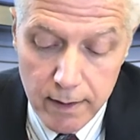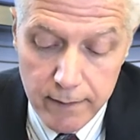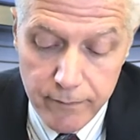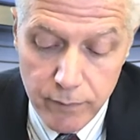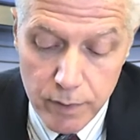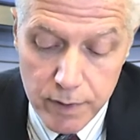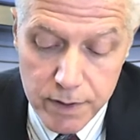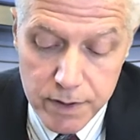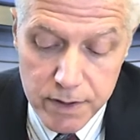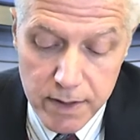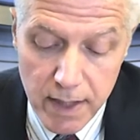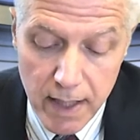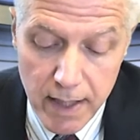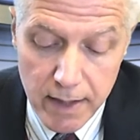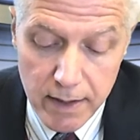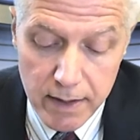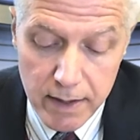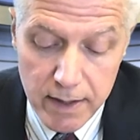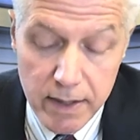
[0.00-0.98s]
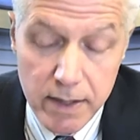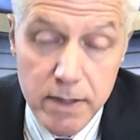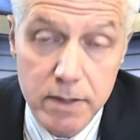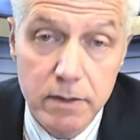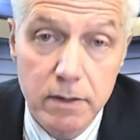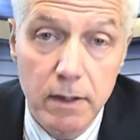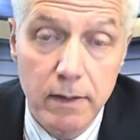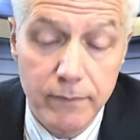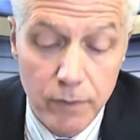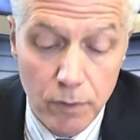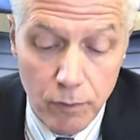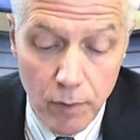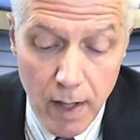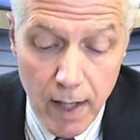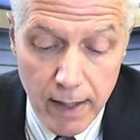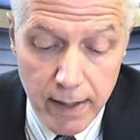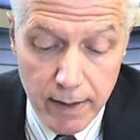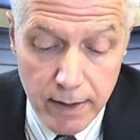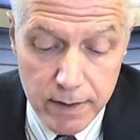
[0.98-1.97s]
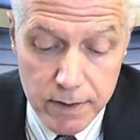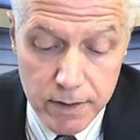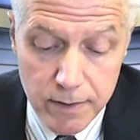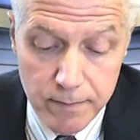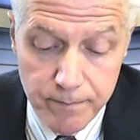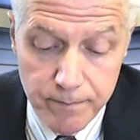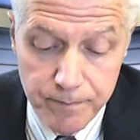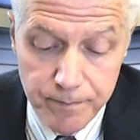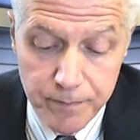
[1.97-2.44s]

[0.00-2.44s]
for a state east of the Rockies.